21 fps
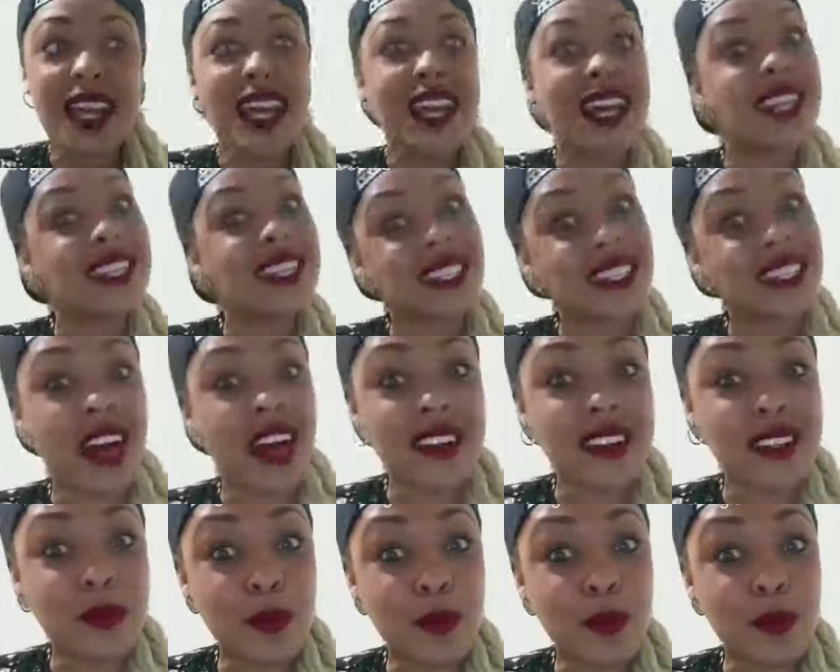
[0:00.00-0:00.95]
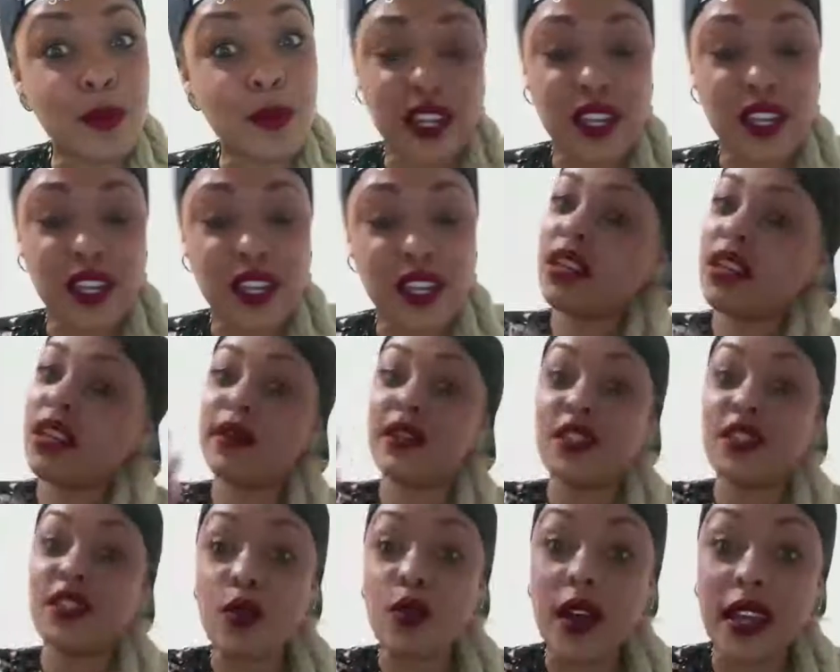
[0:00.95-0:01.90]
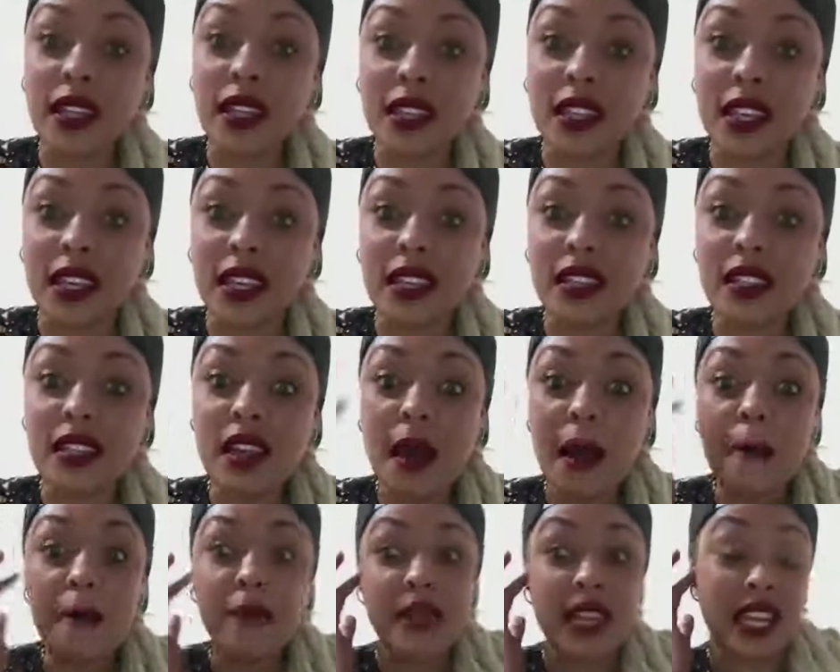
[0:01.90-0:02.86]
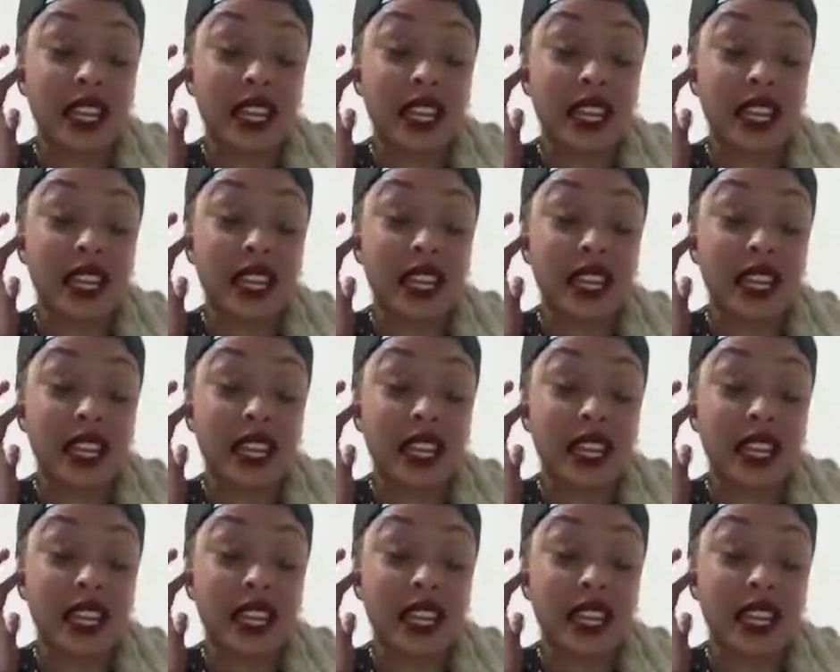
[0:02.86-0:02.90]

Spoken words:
not as bad. You end up enjoying things. And I've